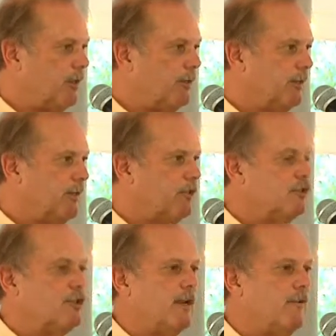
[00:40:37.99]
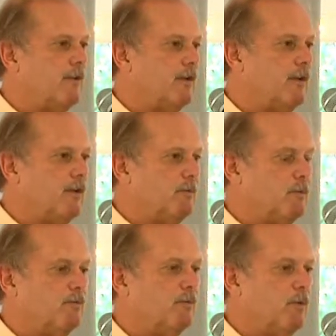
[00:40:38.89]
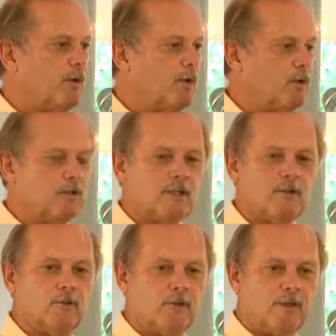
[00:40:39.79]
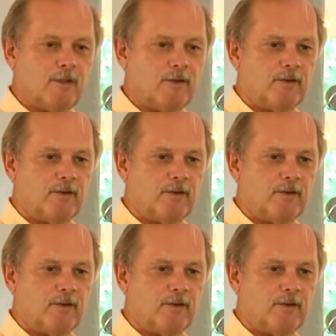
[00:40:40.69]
indications that every year he'd moved from one hotel to another,